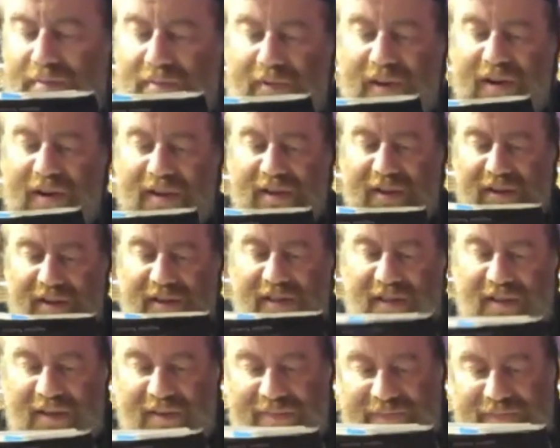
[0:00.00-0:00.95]

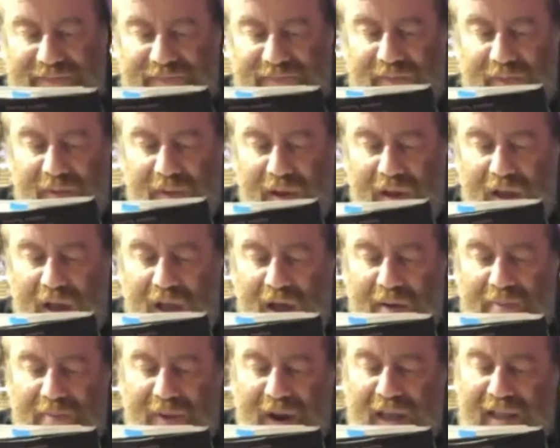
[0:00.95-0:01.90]
Characteristic.
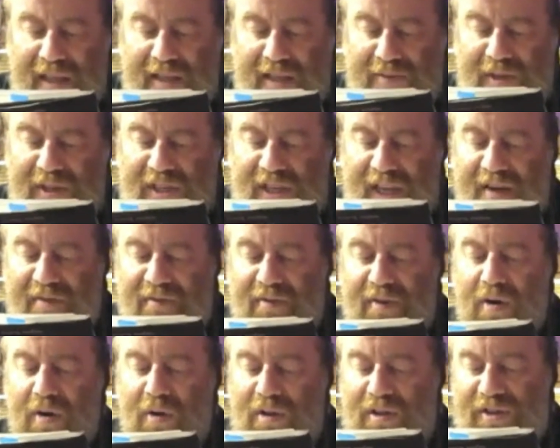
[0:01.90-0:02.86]
Products which have
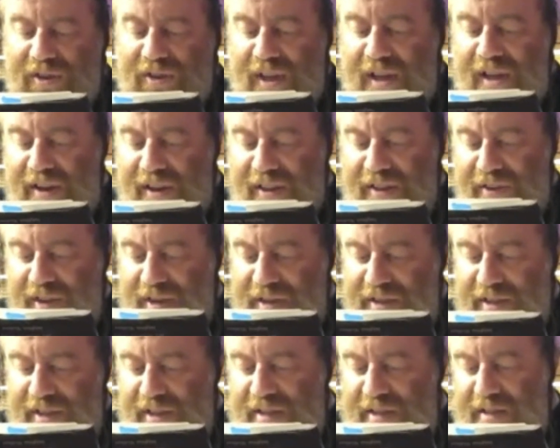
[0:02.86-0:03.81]
all 3
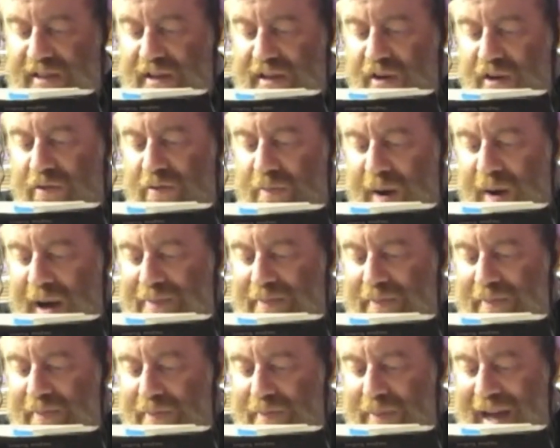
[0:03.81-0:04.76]
characteristics of
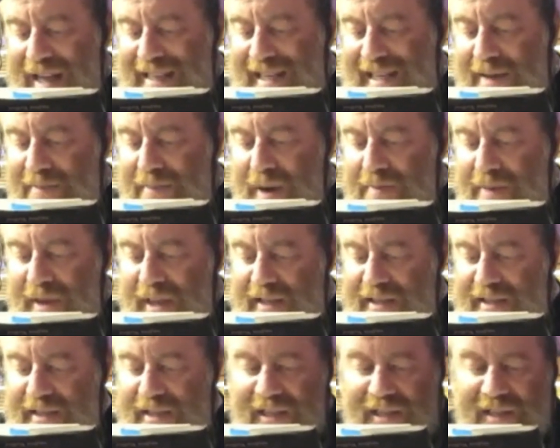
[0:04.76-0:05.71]
pas hababi
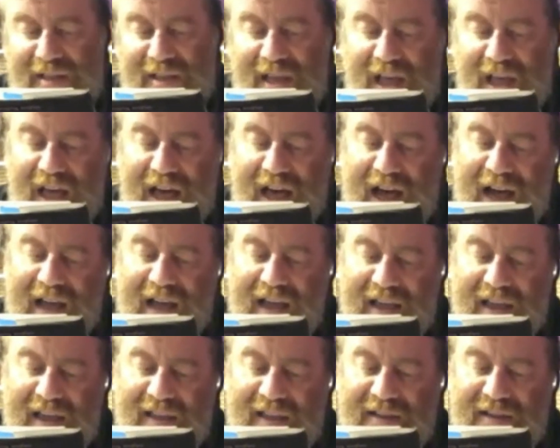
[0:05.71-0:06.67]
kisnin
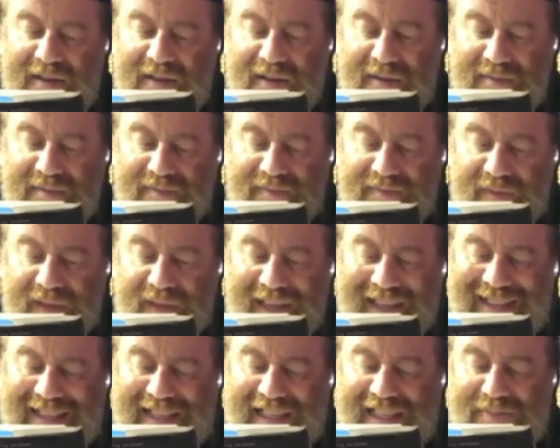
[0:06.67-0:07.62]
are
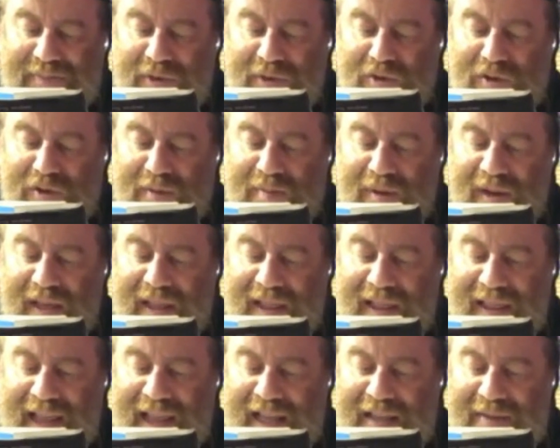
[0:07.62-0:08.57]
indisputably
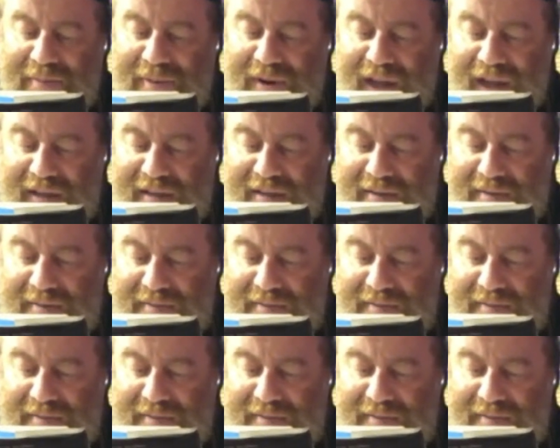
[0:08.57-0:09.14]
not bread.